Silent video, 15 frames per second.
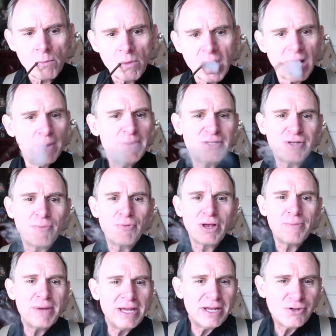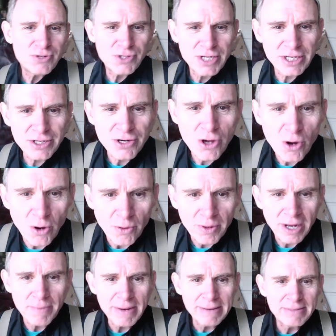That'd be something to be interesting to know.
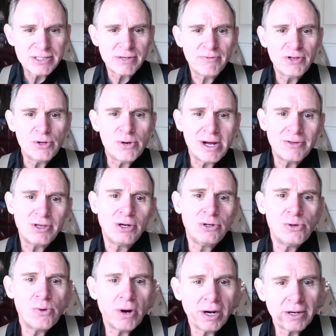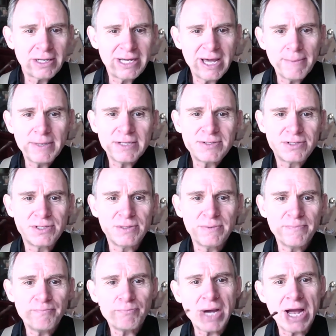Maybe some of you out there who are chemists
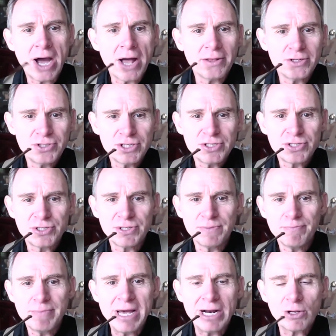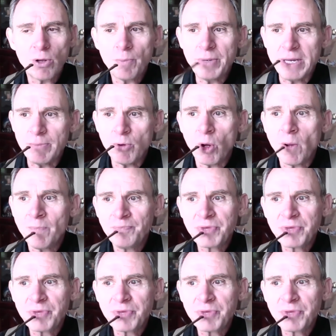and biologists and medical people,